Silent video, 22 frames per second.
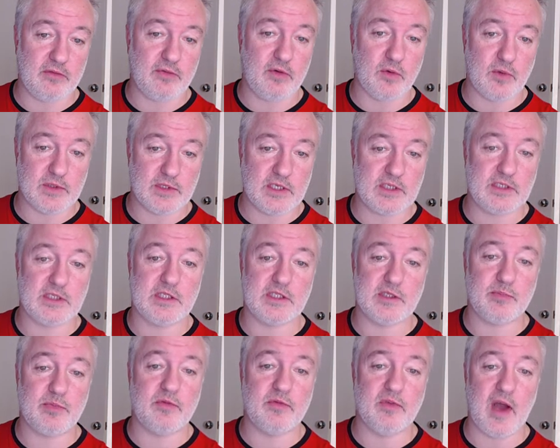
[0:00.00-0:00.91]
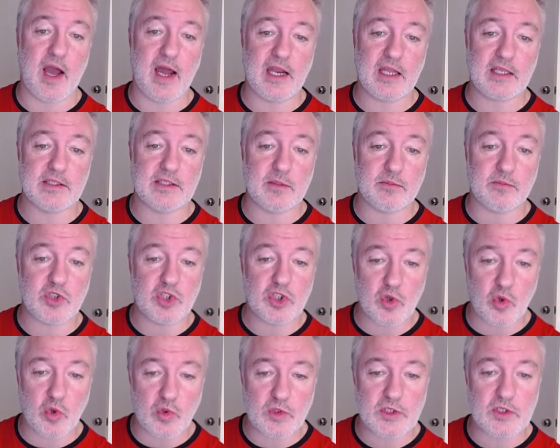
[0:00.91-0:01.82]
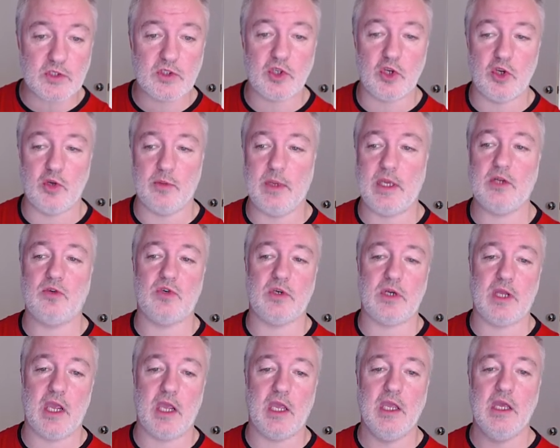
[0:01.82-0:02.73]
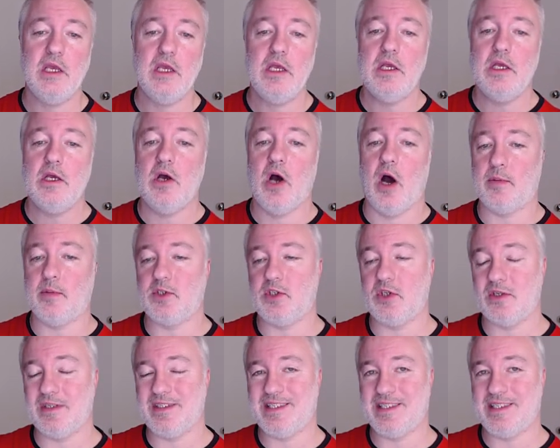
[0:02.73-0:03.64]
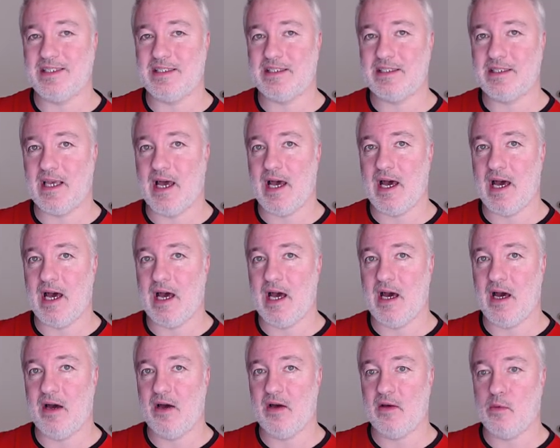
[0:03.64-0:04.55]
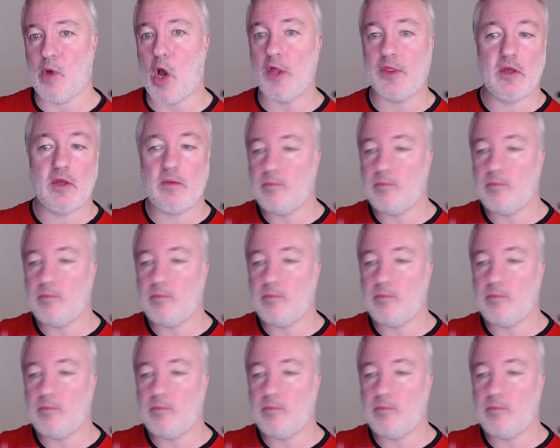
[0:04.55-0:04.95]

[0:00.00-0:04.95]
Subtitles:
for resistance, providing some shorter term intraday opportunities on the